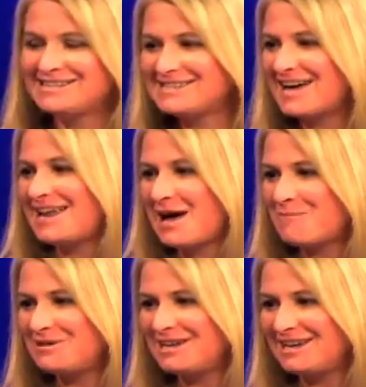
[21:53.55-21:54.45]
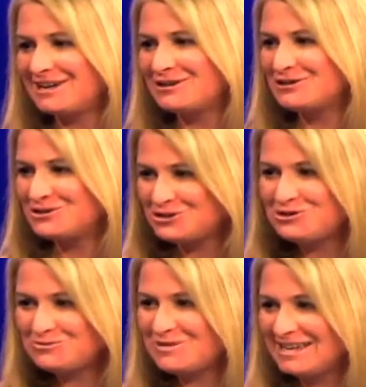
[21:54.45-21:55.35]
not happening
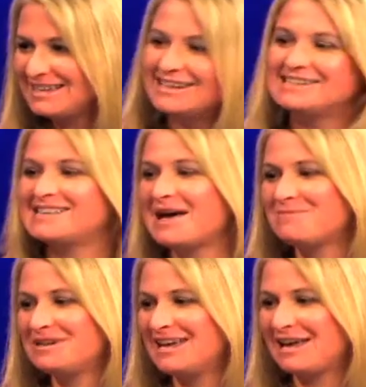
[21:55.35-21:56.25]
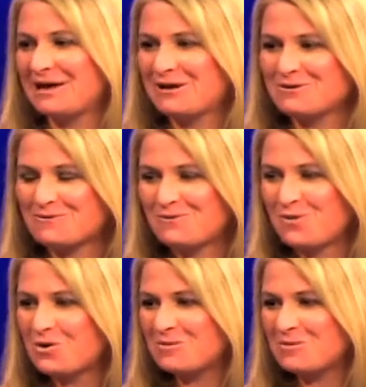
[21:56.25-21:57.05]
to me, it's happening for me.